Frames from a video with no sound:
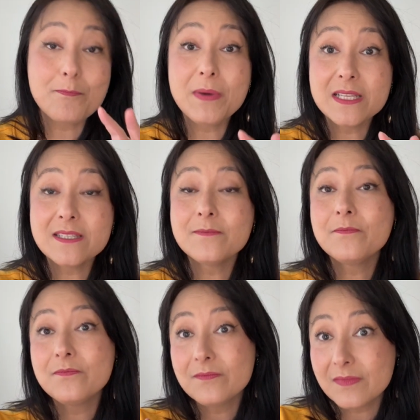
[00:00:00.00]
but
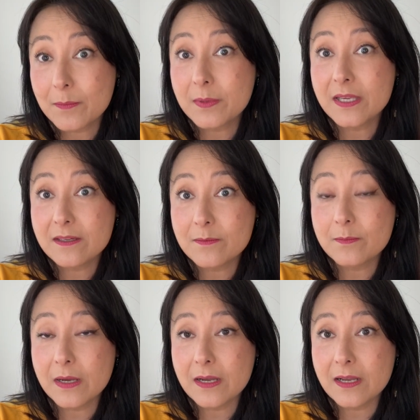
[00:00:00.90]
the
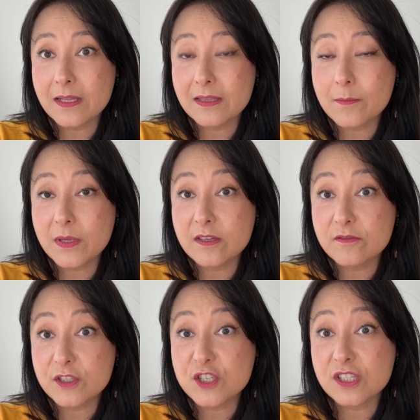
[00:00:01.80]
bigger
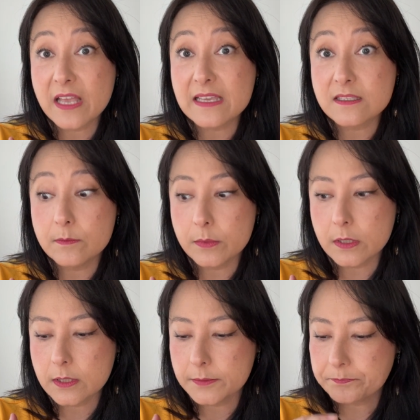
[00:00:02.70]
version has the
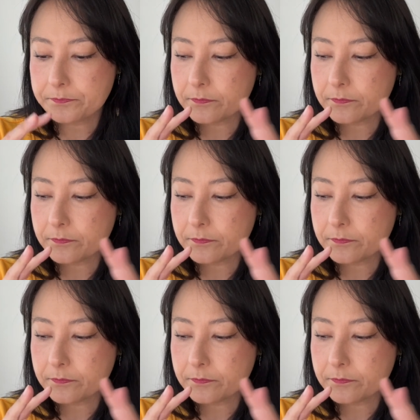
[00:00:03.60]
book.